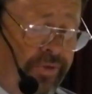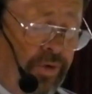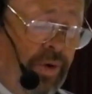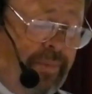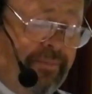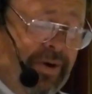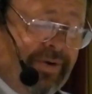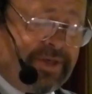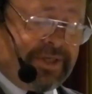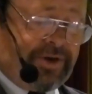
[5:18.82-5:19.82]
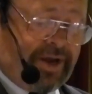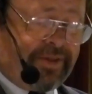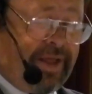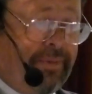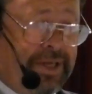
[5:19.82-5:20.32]
So Mary said
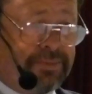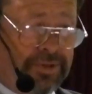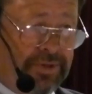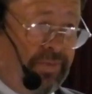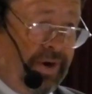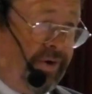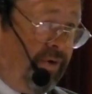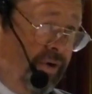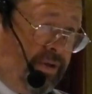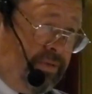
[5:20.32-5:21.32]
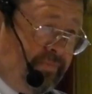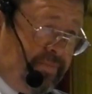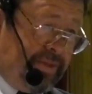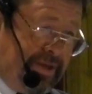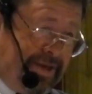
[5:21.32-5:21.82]
that I'm not supposed to read it all.
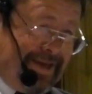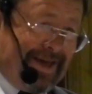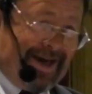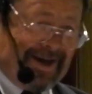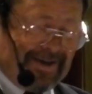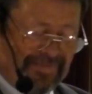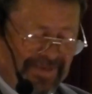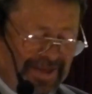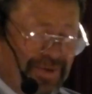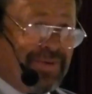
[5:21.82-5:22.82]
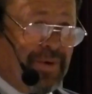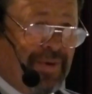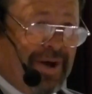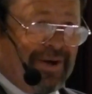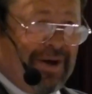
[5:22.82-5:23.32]

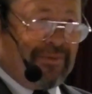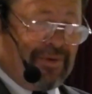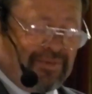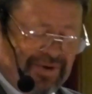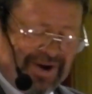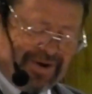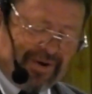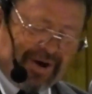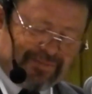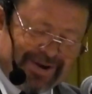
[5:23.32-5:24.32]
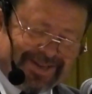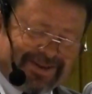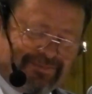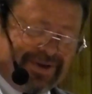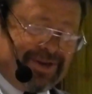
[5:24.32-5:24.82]
So I won't read it all,
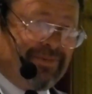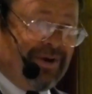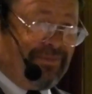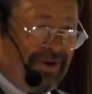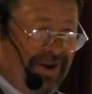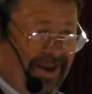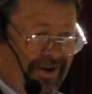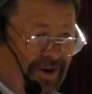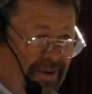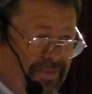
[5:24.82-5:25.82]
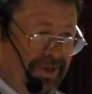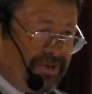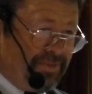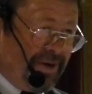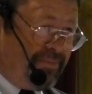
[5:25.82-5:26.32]
but you might want to get a copy of
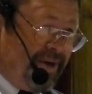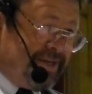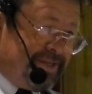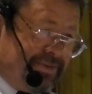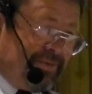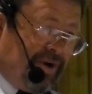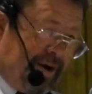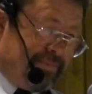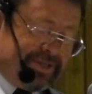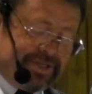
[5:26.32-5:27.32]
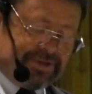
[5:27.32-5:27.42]
this. We can make some copies.